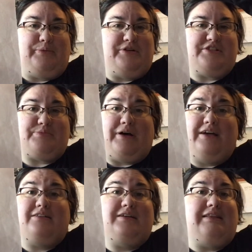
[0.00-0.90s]

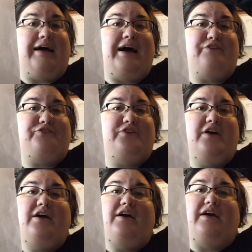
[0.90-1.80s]
smile and laugh
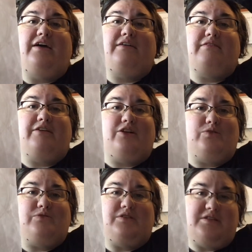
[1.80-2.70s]
and,
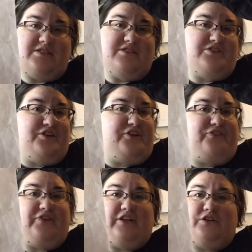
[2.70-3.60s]
listen to your
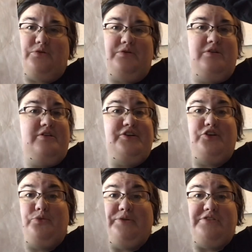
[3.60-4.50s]
fellow
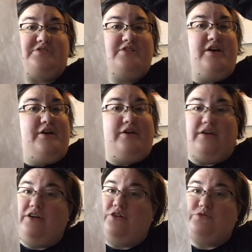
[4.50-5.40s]
humans,
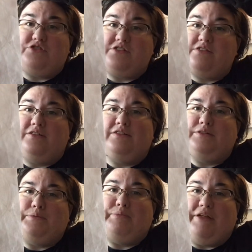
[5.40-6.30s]
just
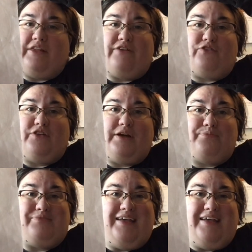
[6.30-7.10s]
be there for them.